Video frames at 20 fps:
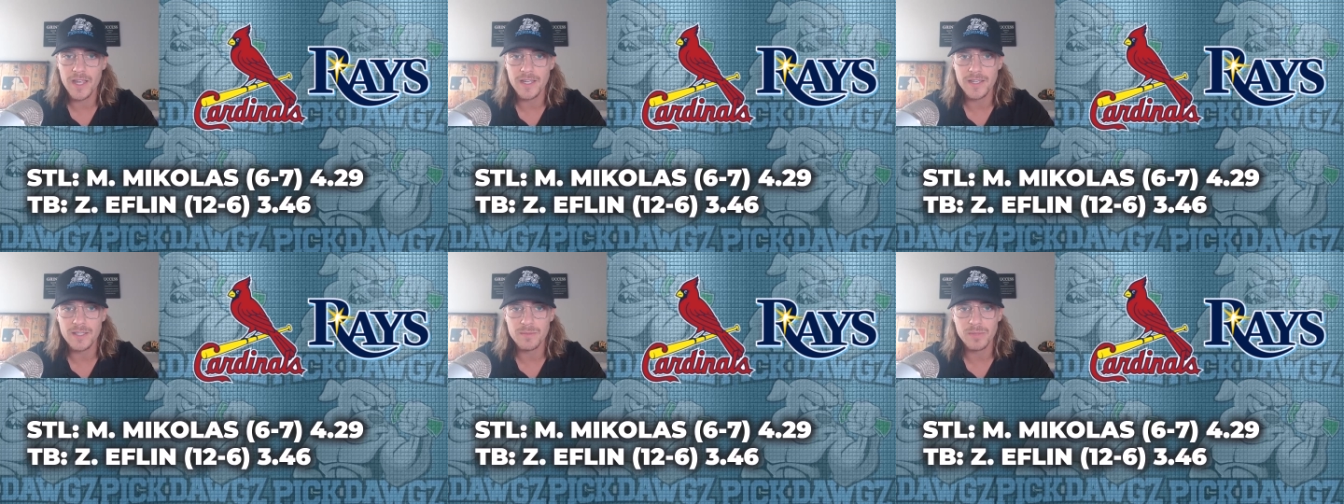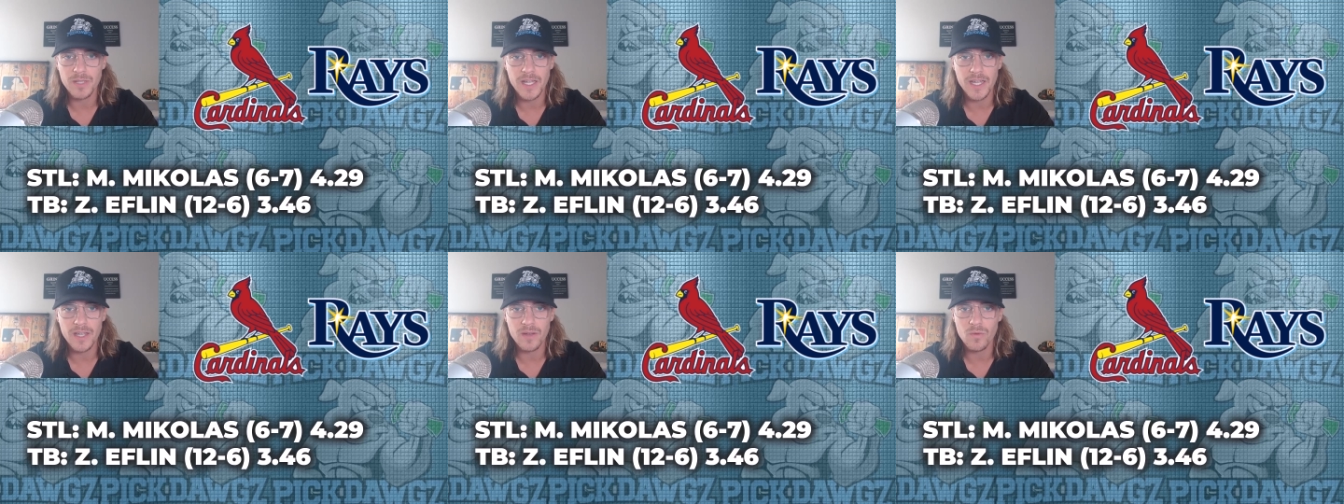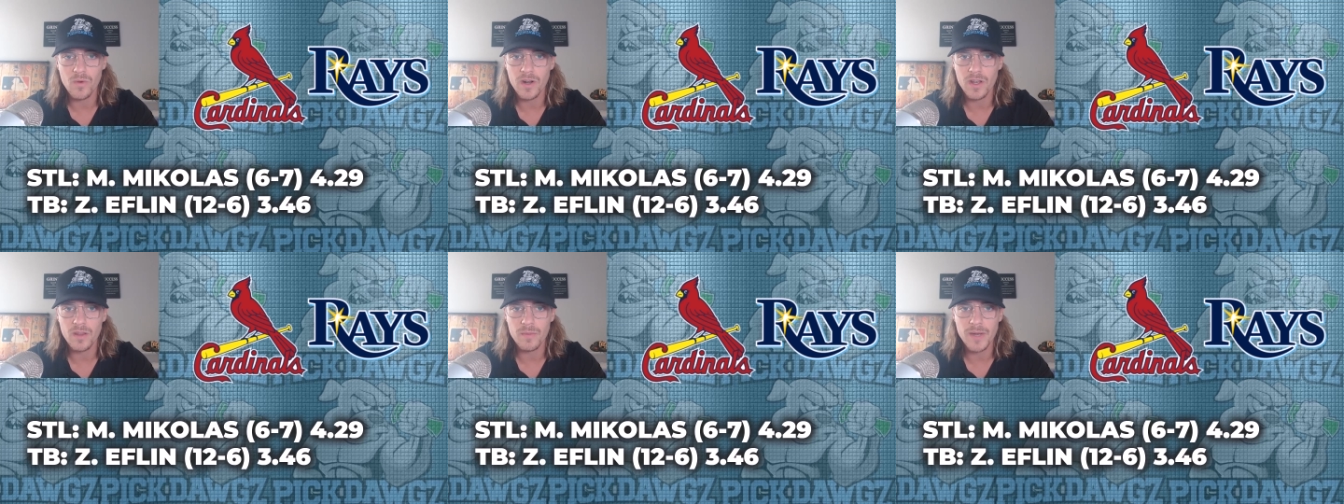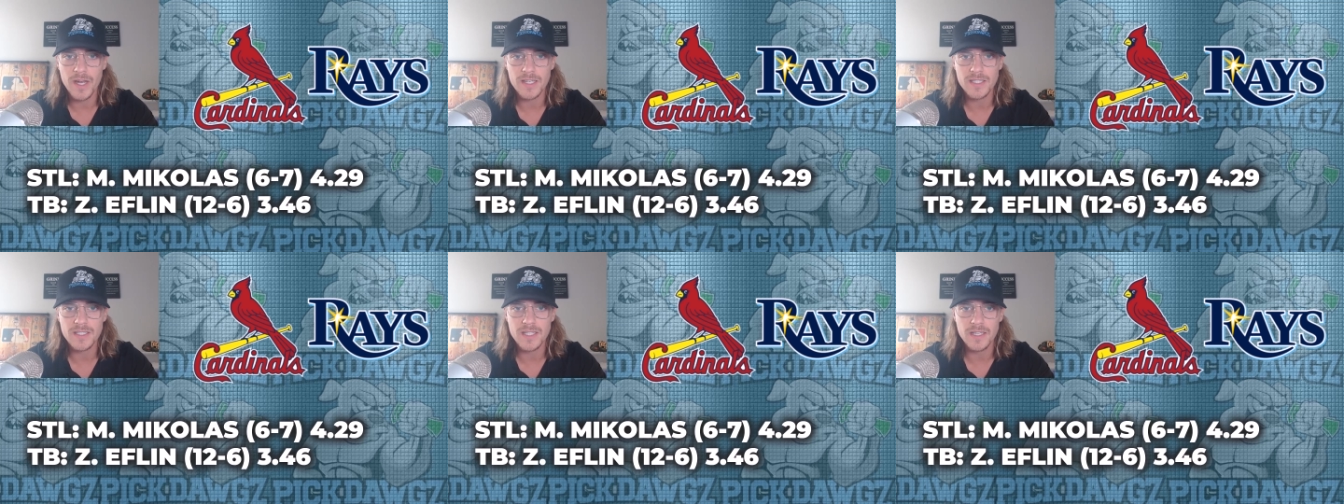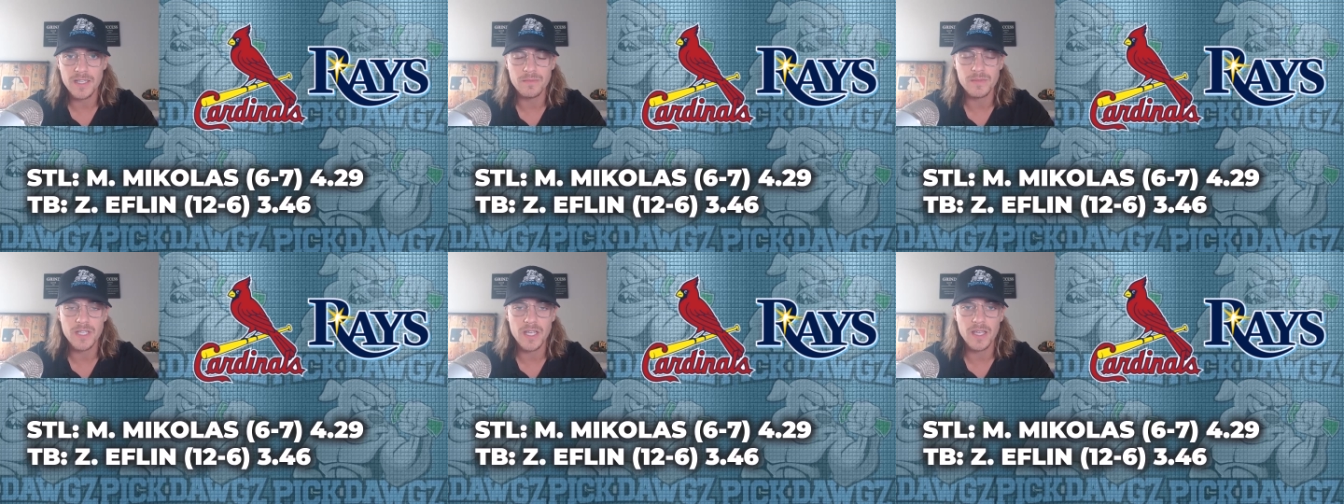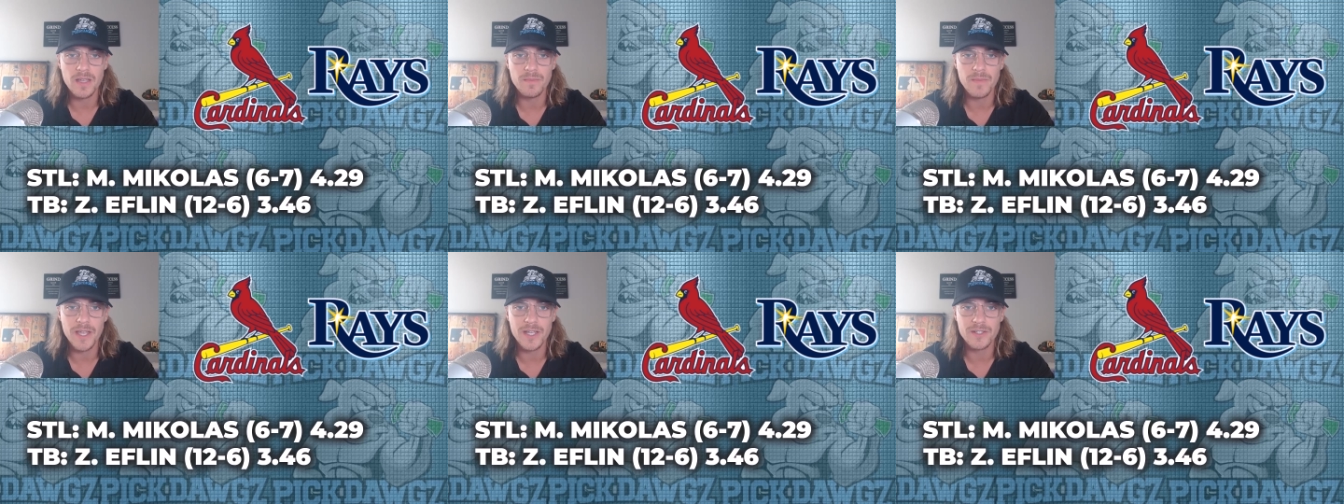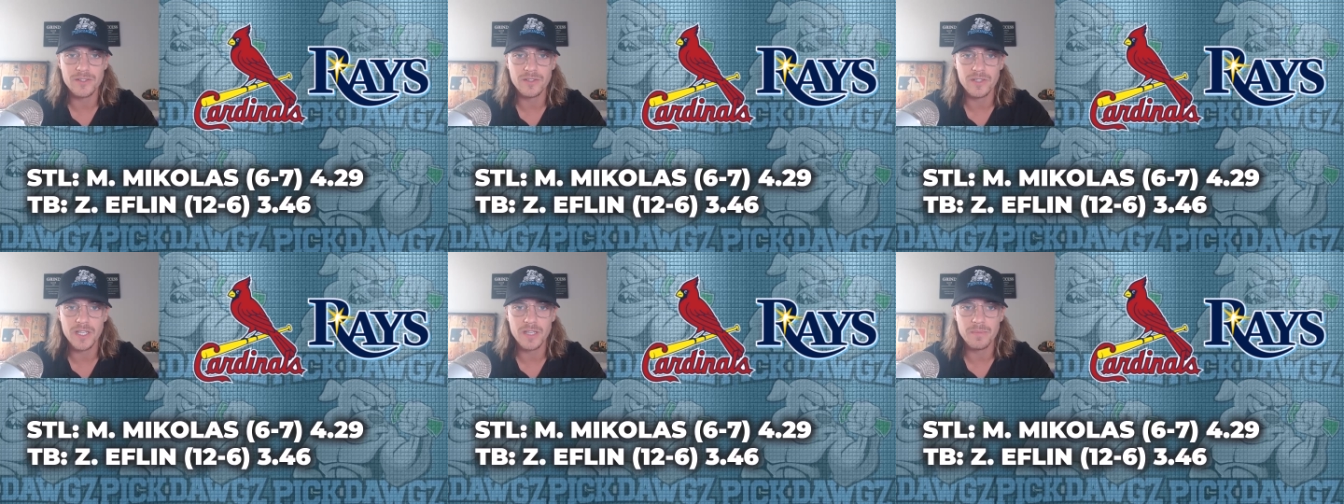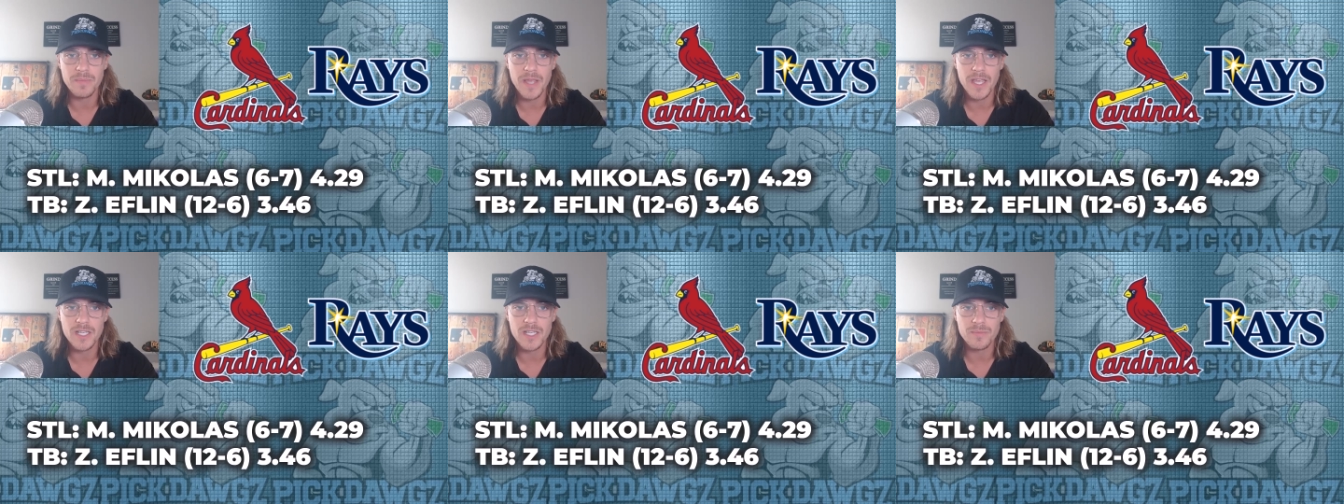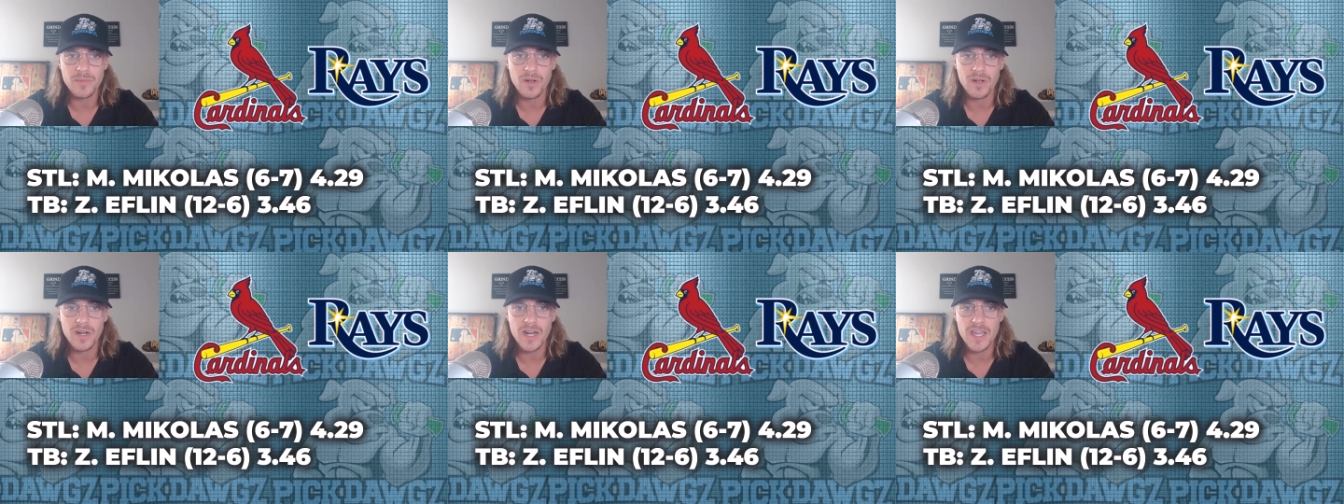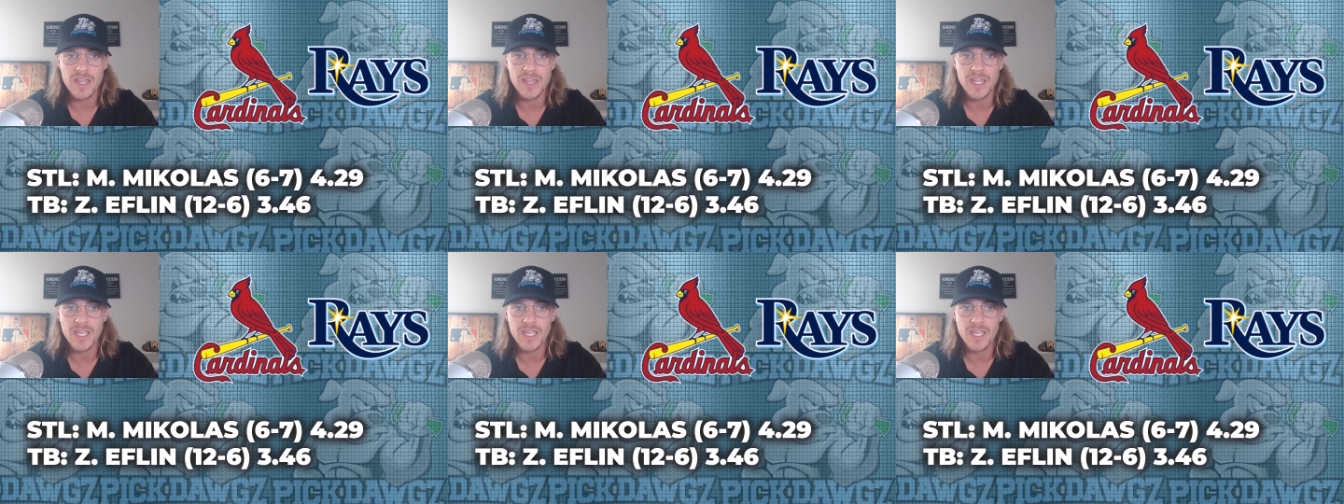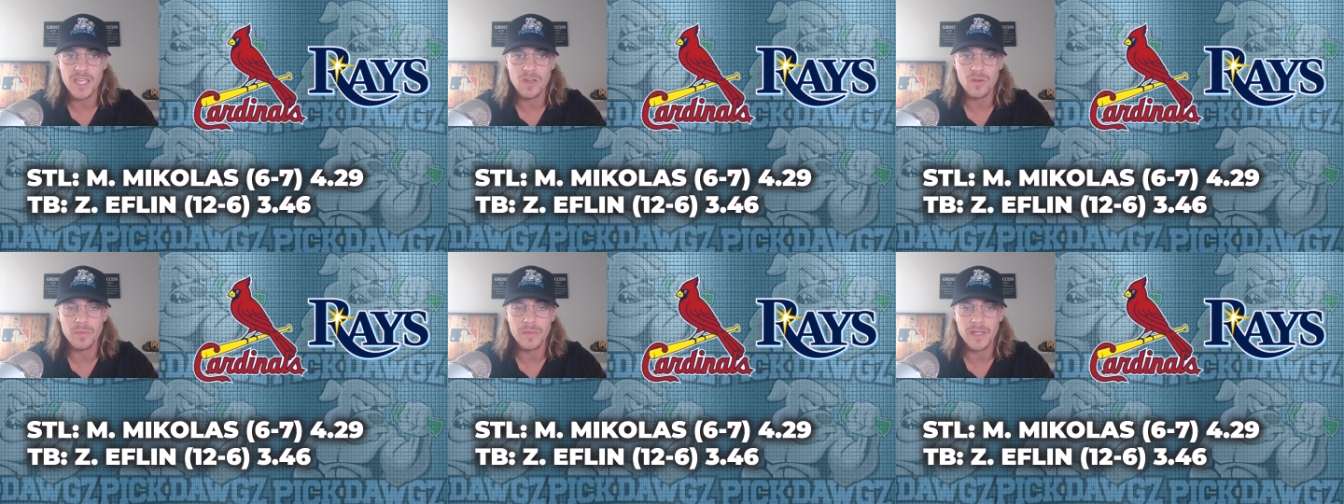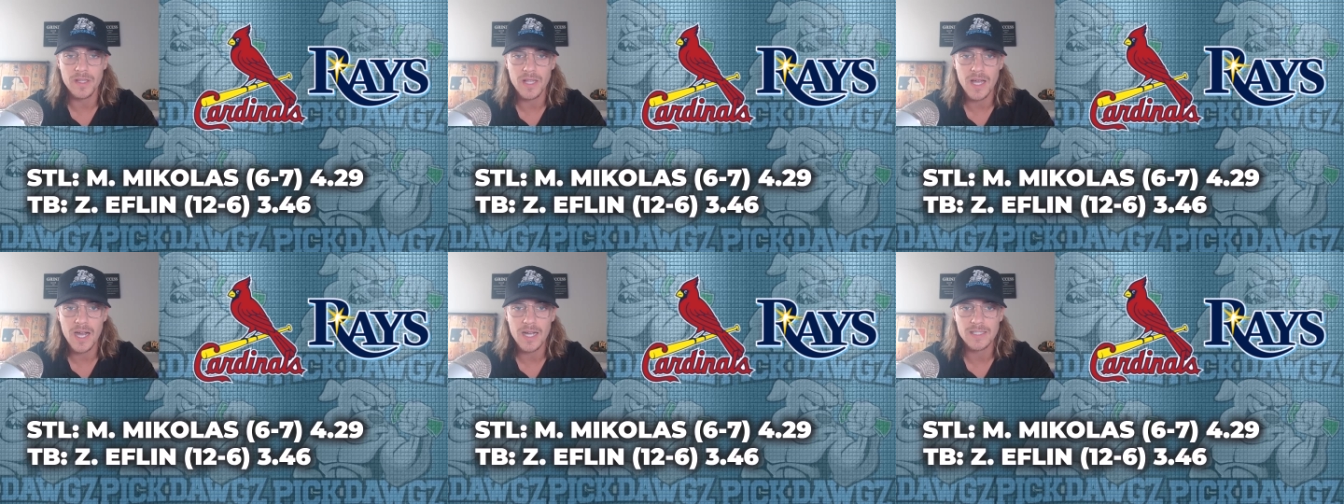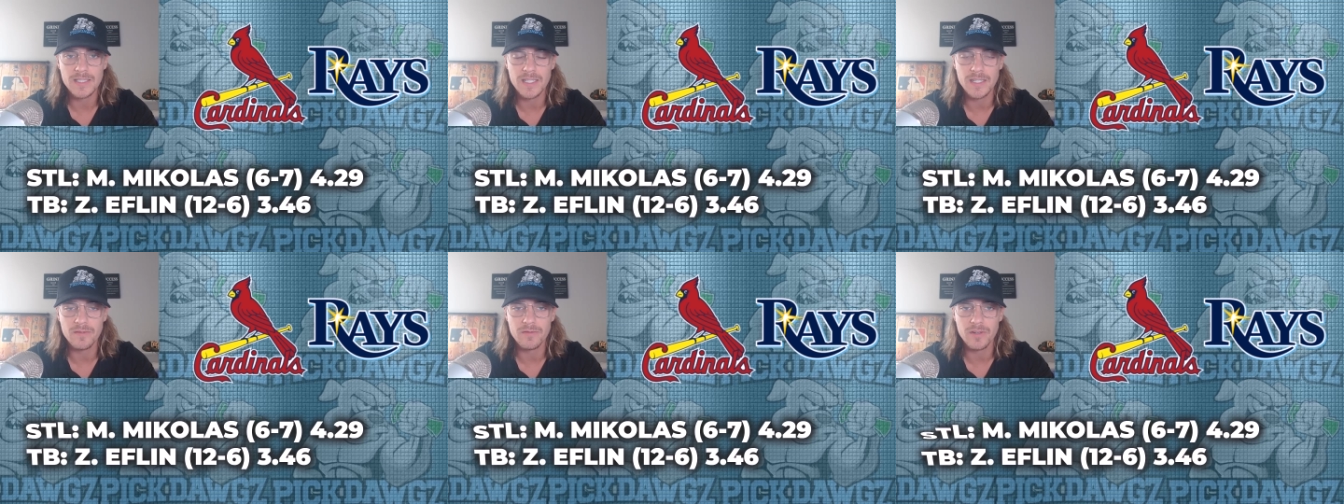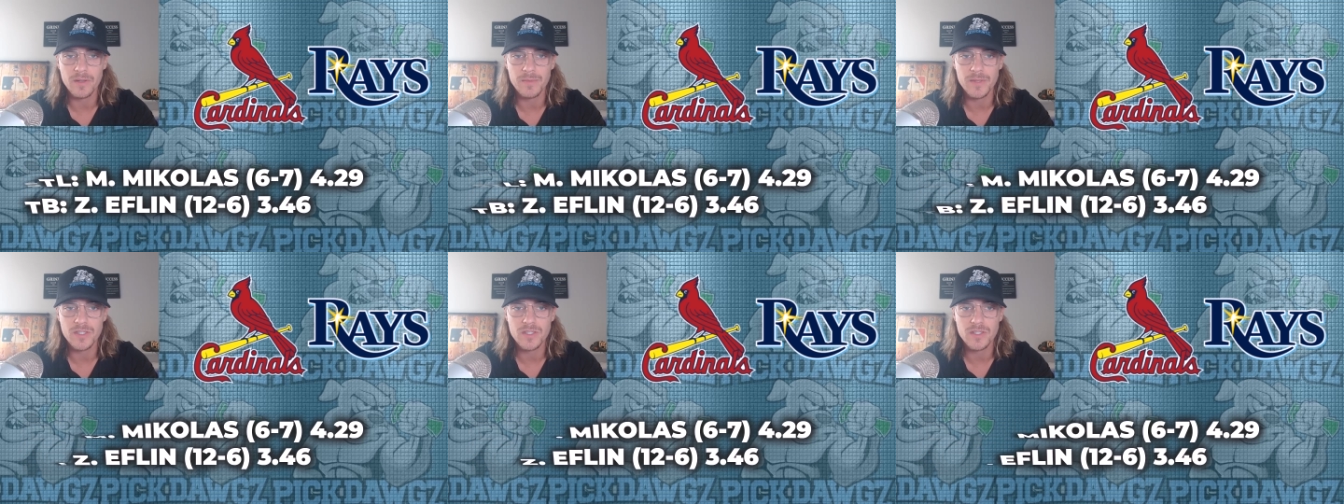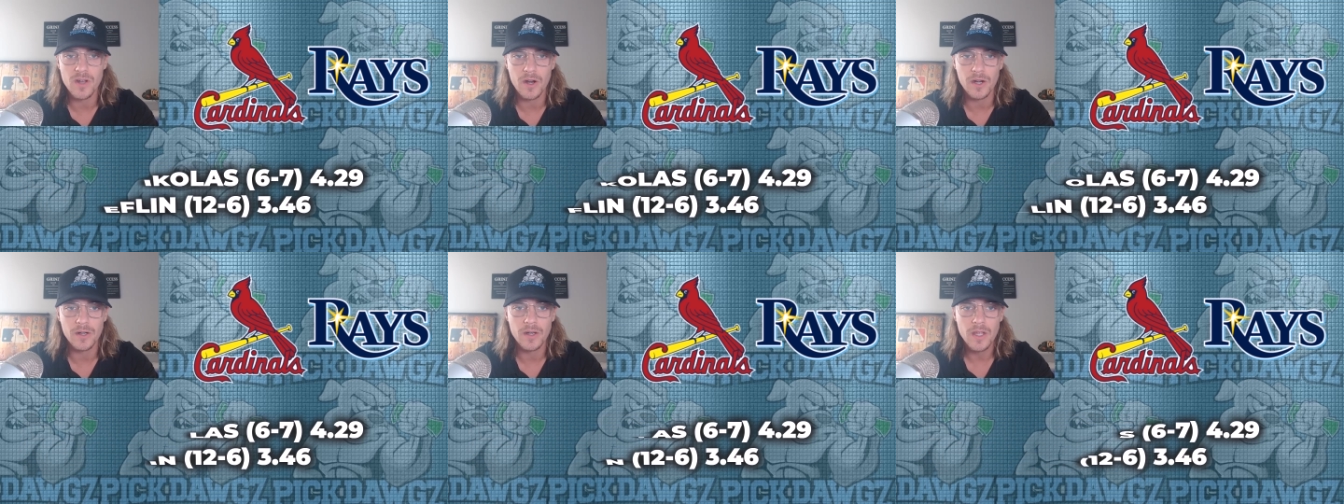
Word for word: He's playing one of the best teams in Major League Baseball, and I think he'll be locked in from the start.